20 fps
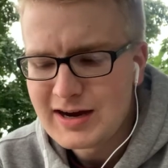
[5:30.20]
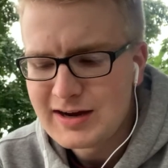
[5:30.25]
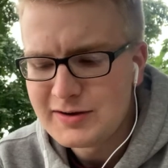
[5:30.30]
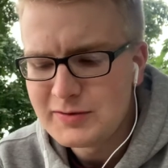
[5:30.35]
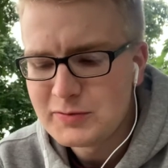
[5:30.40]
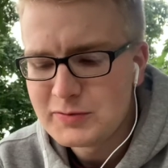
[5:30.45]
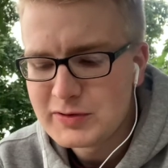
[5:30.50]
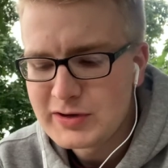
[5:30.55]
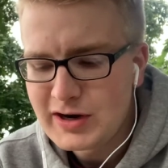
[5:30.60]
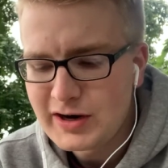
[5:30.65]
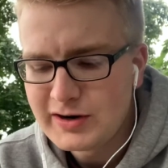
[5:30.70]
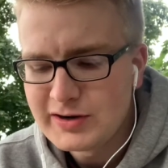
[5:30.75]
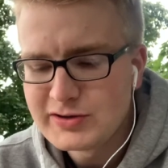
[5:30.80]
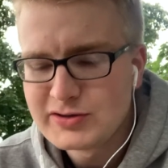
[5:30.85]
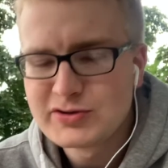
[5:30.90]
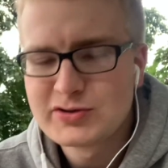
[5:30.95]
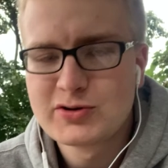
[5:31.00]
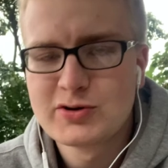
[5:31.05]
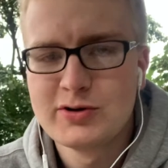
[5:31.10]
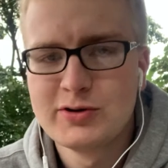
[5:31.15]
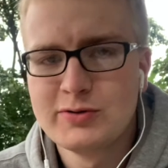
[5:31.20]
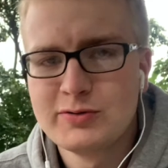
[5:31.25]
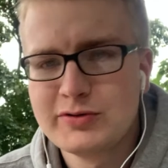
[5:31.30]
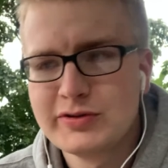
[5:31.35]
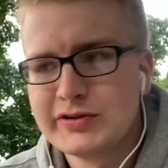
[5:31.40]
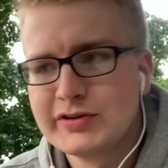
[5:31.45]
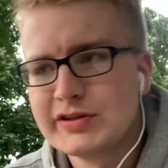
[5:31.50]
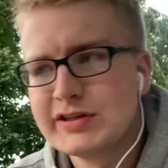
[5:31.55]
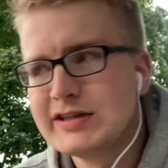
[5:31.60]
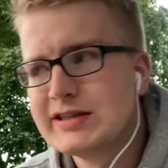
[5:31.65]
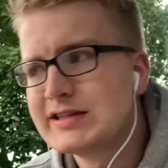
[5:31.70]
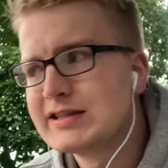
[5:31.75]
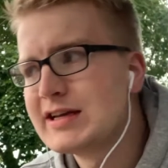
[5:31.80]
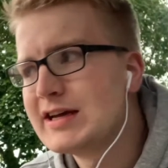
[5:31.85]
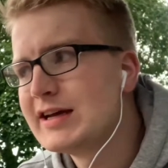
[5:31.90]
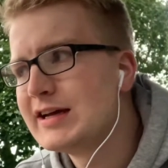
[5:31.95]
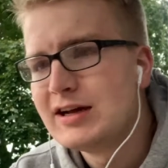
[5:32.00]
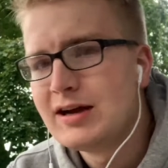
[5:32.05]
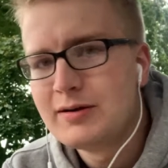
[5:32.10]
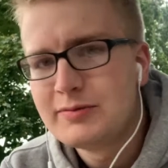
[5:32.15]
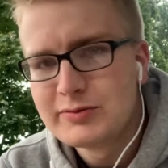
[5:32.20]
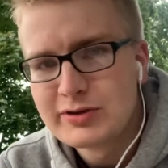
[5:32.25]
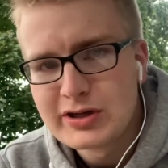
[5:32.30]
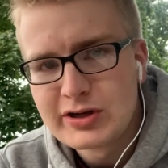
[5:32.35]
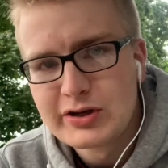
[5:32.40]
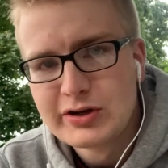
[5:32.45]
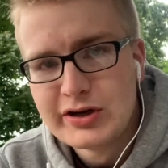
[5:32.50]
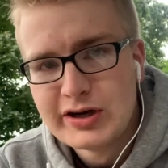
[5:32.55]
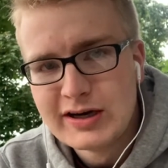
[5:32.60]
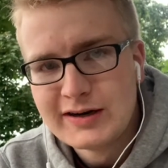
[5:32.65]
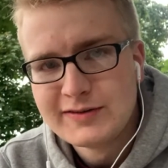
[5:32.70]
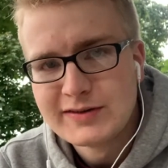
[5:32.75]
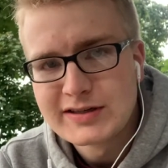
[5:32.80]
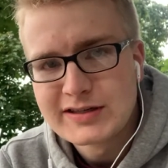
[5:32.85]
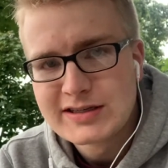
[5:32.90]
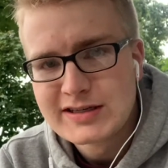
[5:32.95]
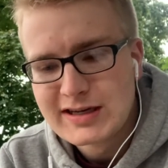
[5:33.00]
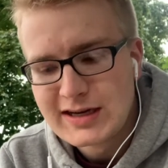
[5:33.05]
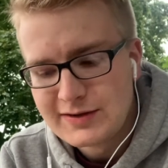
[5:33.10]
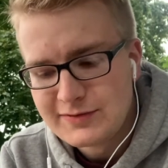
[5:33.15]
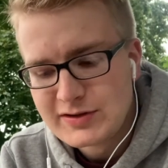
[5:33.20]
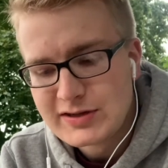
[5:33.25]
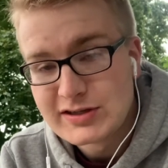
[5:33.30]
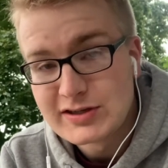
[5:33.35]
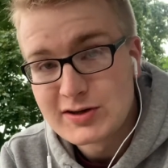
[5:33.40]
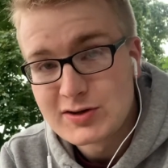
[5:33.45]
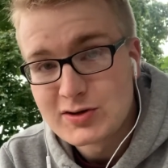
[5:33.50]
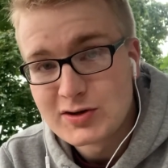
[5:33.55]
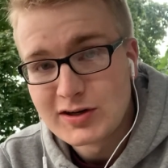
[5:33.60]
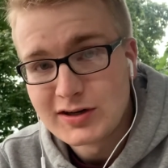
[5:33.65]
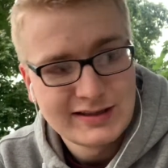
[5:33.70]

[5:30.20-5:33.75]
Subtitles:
The honest truth is that I'm a little nervous to give this a try.